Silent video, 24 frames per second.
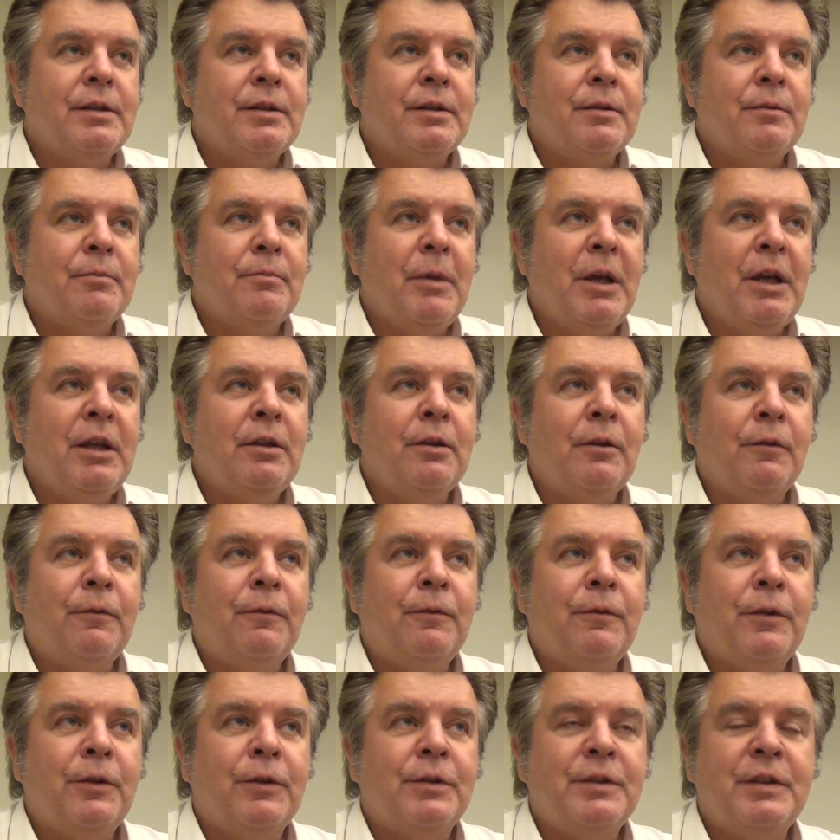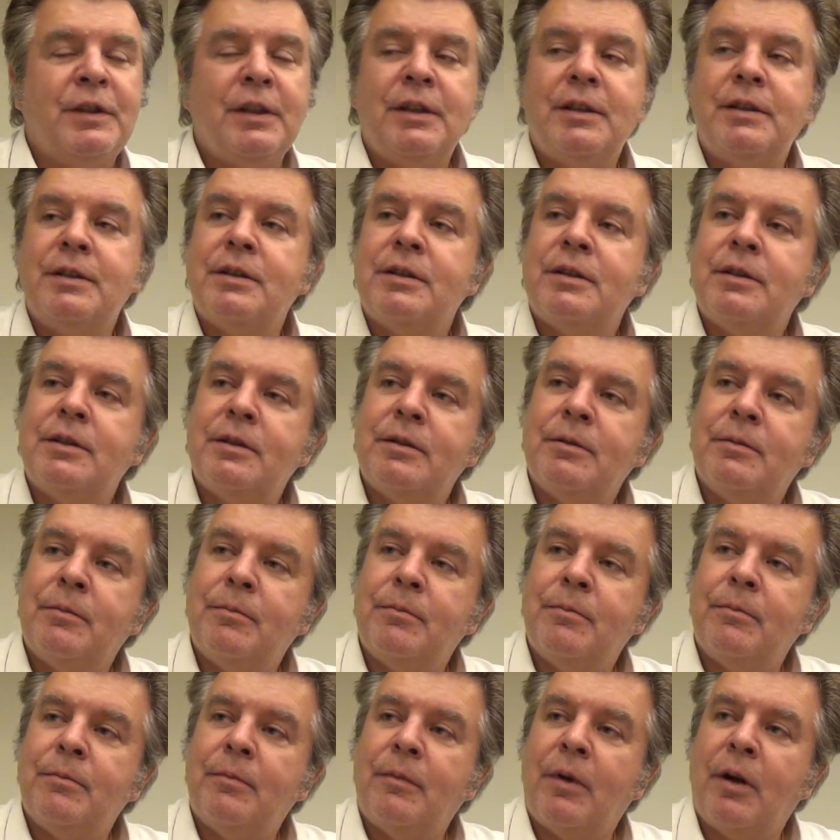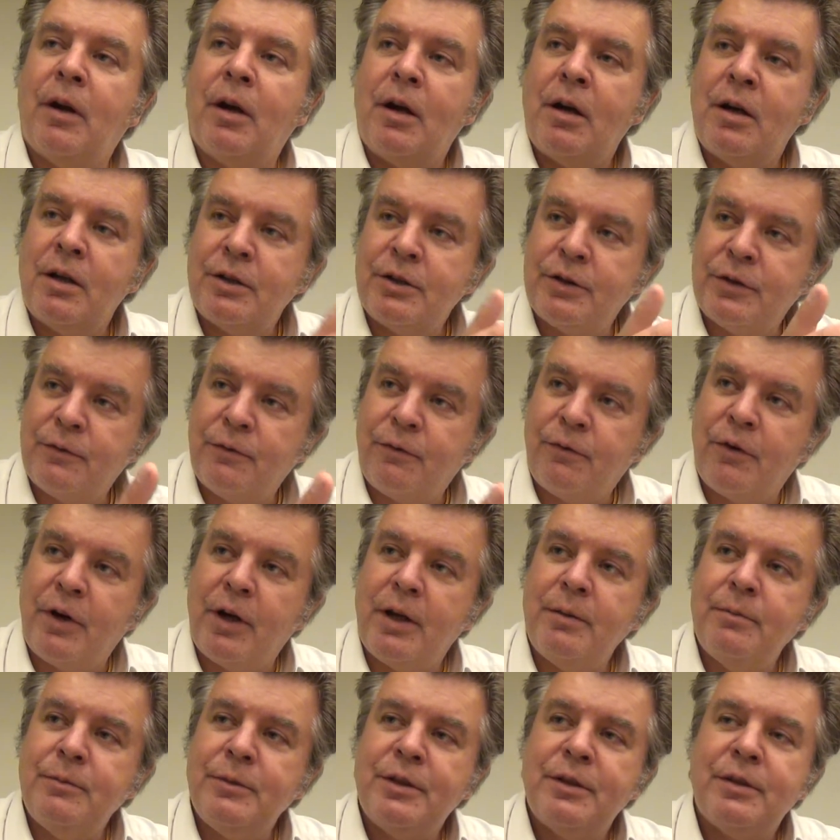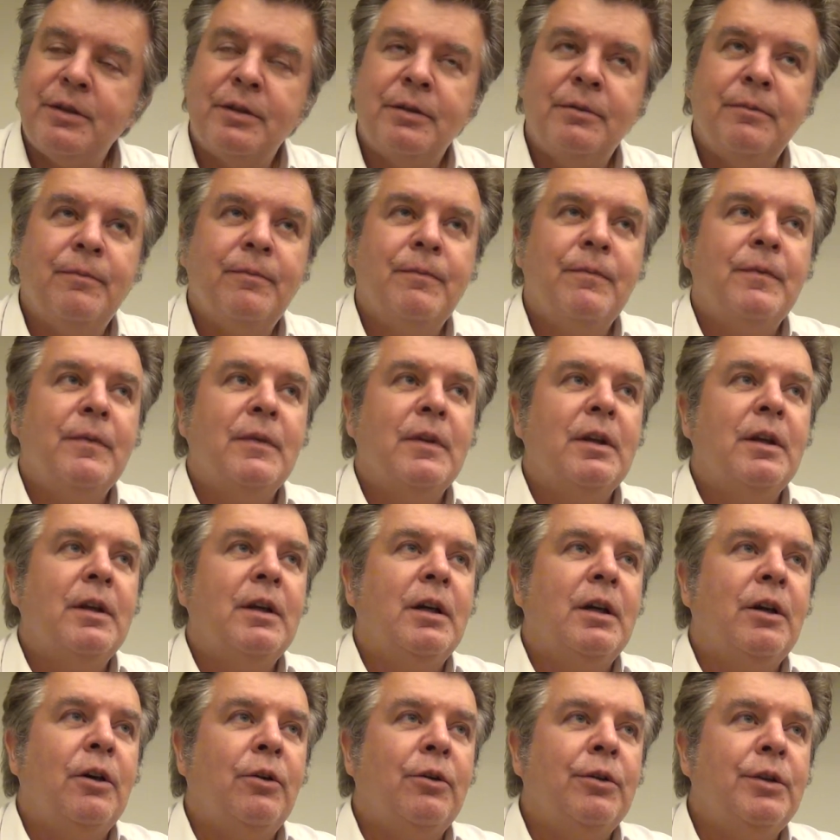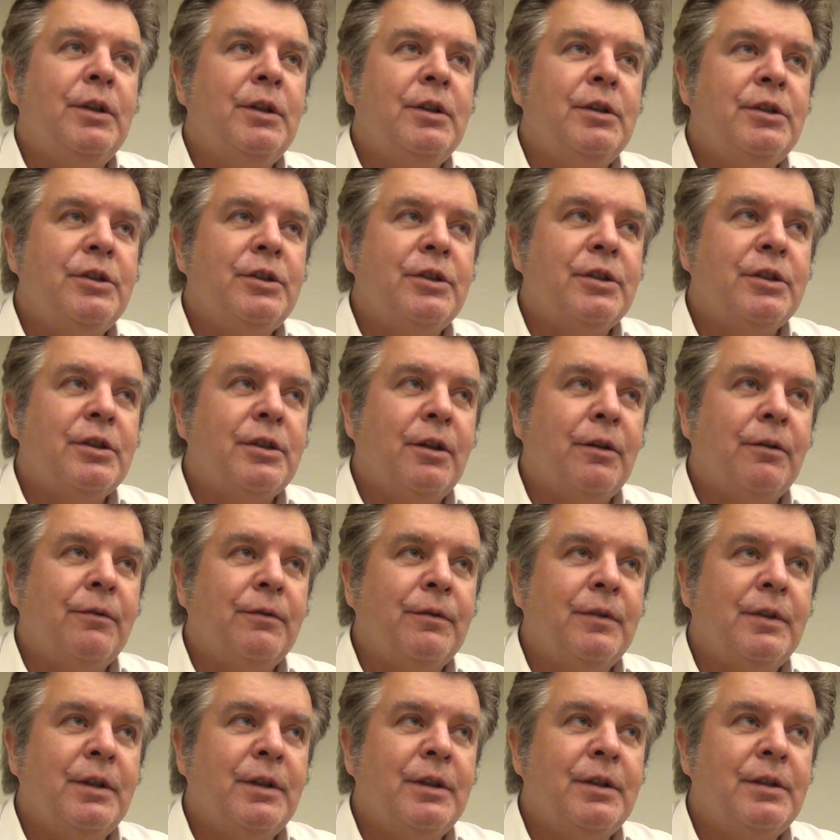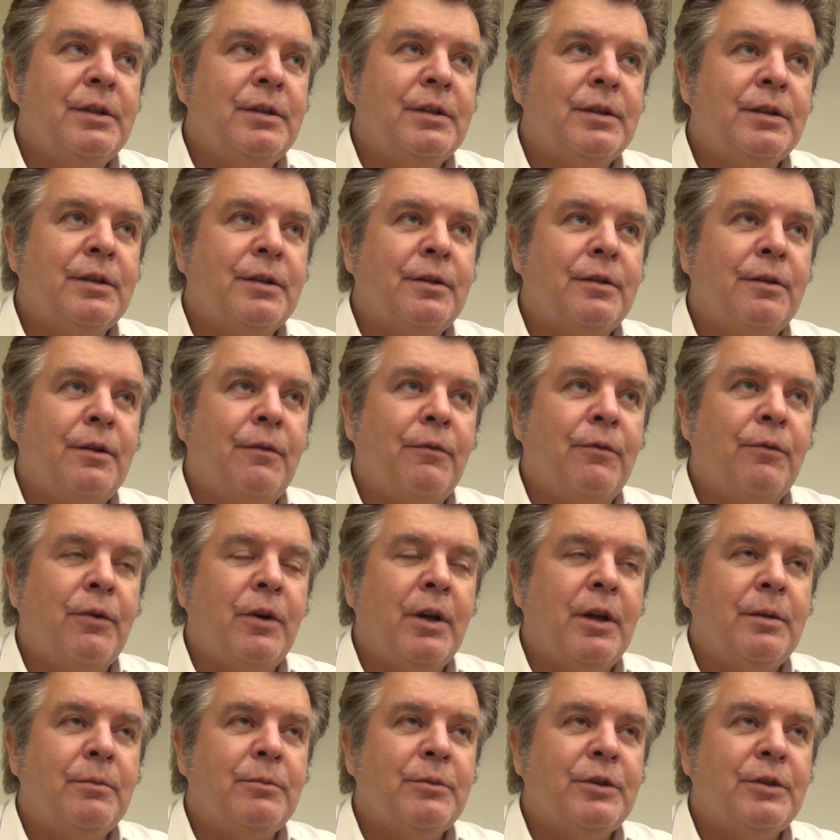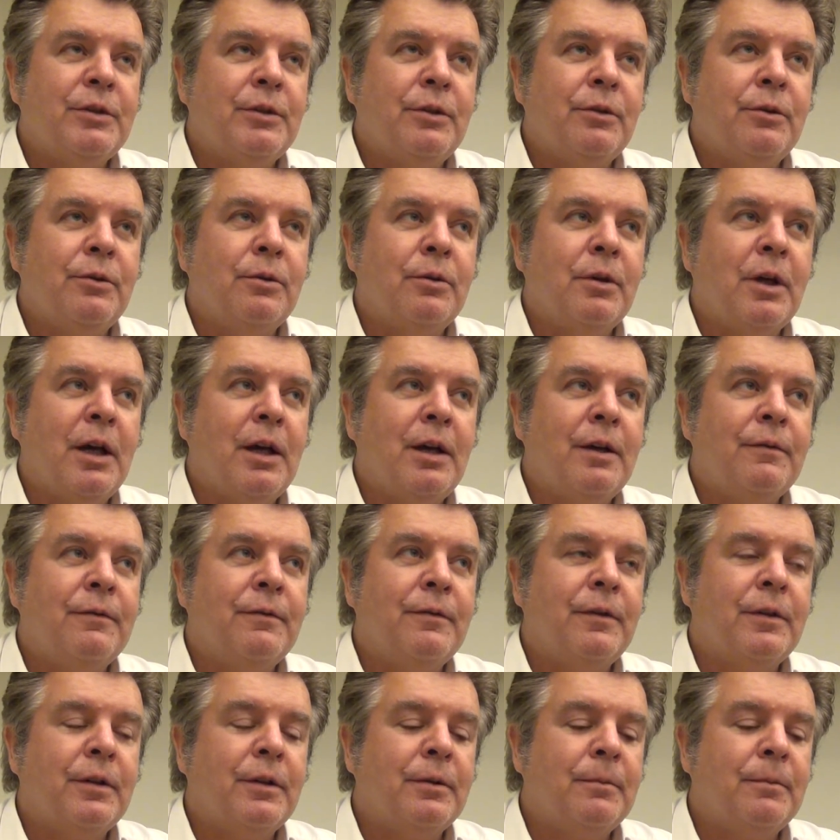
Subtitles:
made of 6 large frames. On each of these frames, you have